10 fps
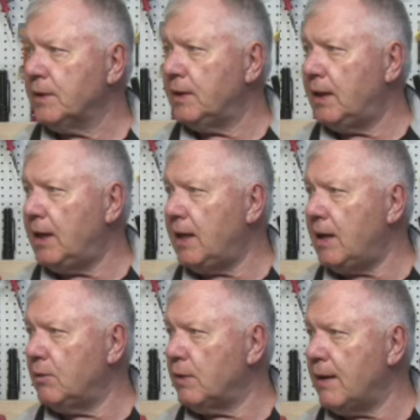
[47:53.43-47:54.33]

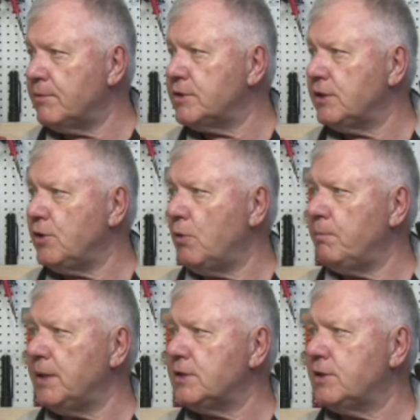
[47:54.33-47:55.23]
Robert said, don't
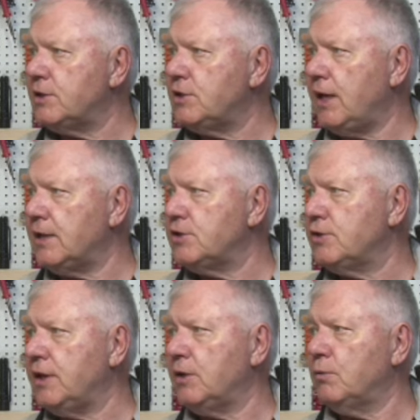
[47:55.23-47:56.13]
miss the chance to
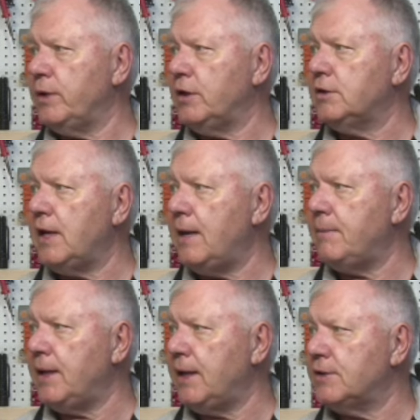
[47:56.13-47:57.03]
get real-time
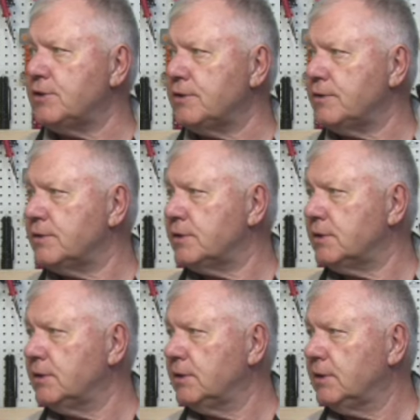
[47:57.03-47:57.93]

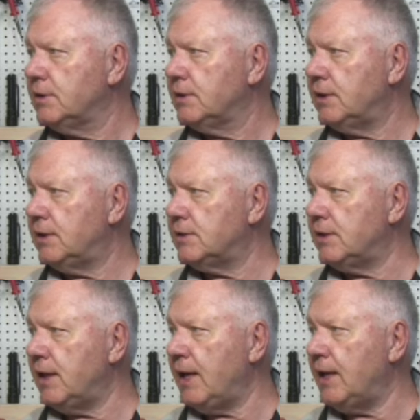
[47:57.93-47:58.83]
answers is
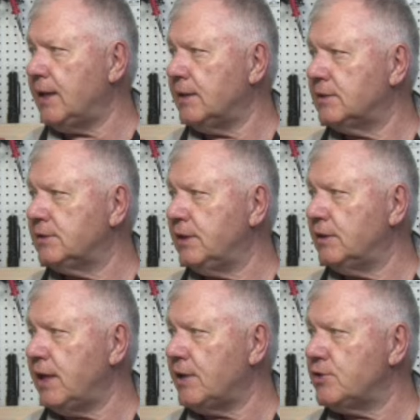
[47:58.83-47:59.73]
in the headings. Still
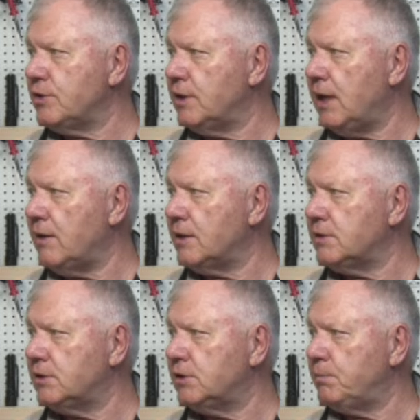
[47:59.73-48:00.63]
not sure how
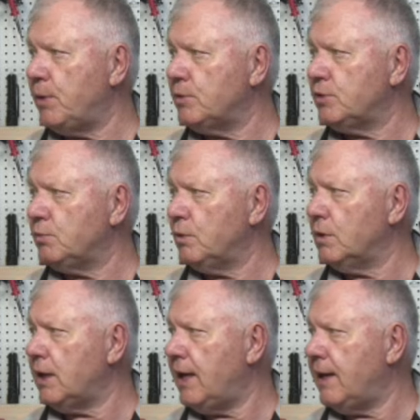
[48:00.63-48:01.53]
this is supposed to
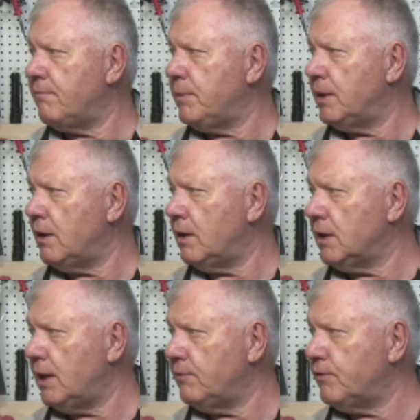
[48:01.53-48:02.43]
work. I have been
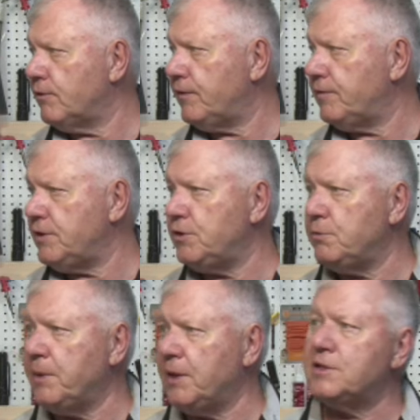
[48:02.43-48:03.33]
online for 52
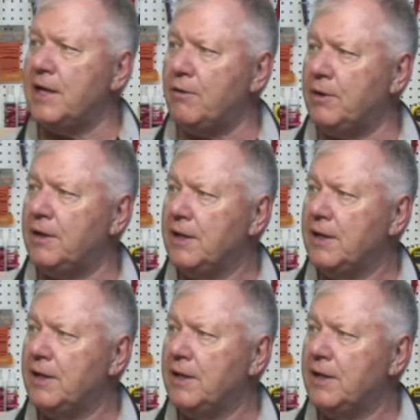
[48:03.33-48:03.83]
minutes now and